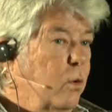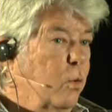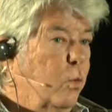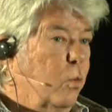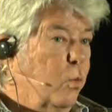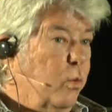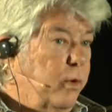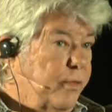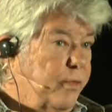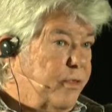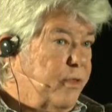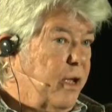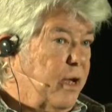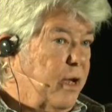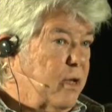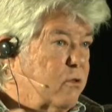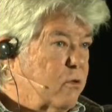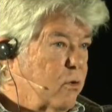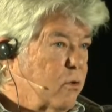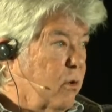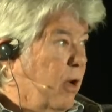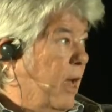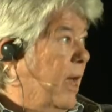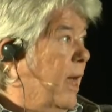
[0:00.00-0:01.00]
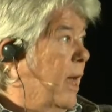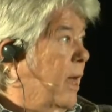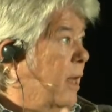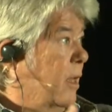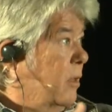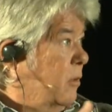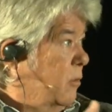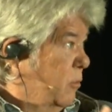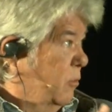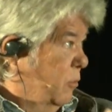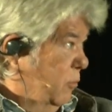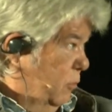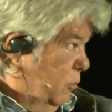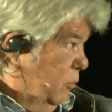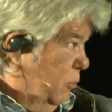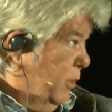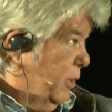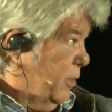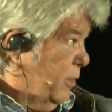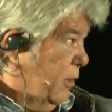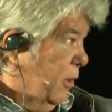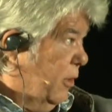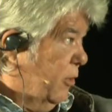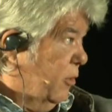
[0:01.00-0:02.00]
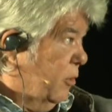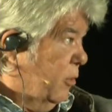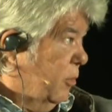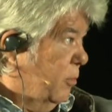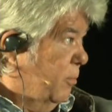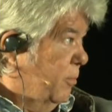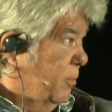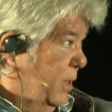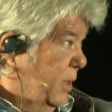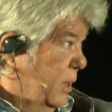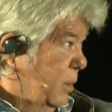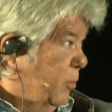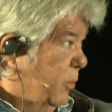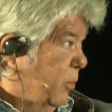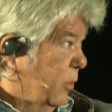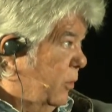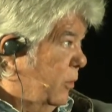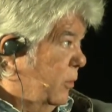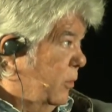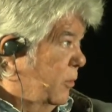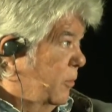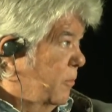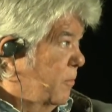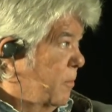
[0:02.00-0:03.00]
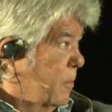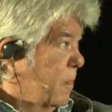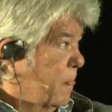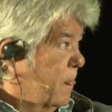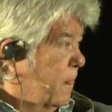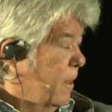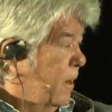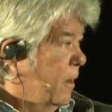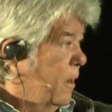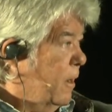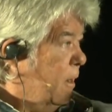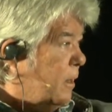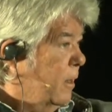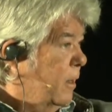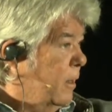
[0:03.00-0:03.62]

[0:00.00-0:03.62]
with nature and with other people. Mm-hmm.